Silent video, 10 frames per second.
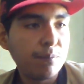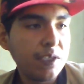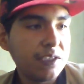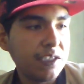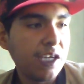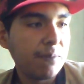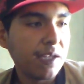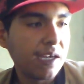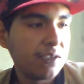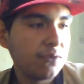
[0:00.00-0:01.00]
PC game
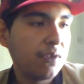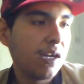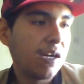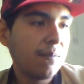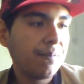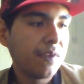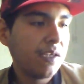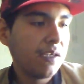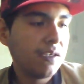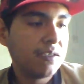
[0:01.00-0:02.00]
that I do got
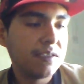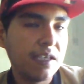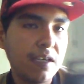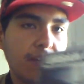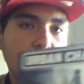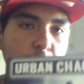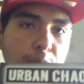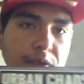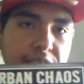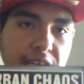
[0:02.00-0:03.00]
is
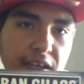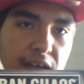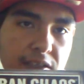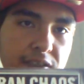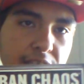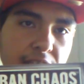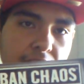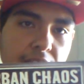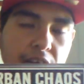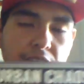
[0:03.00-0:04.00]
Urban Chaos.
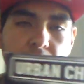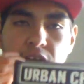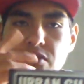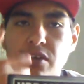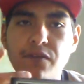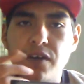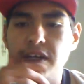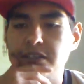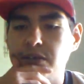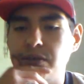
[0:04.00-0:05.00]
And also, I
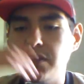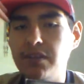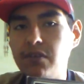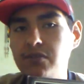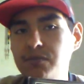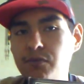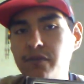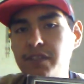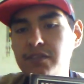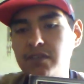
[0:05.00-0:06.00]
forgot to tell you, those
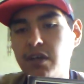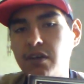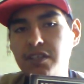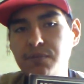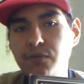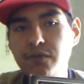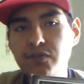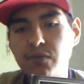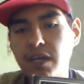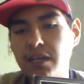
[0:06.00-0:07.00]
movies, all these
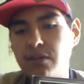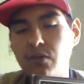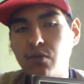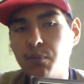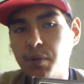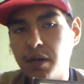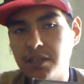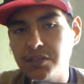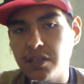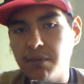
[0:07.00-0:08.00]
movies were at a local
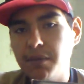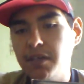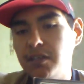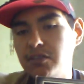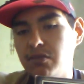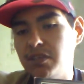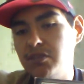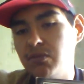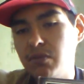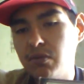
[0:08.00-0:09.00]
pawn shop. So
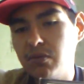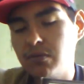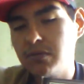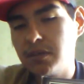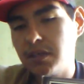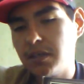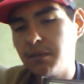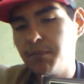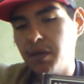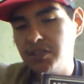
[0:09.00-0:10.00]
these were local
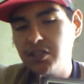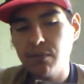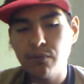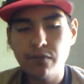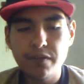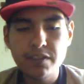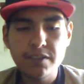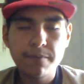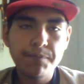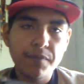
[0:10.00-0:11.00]
pawn shop movies.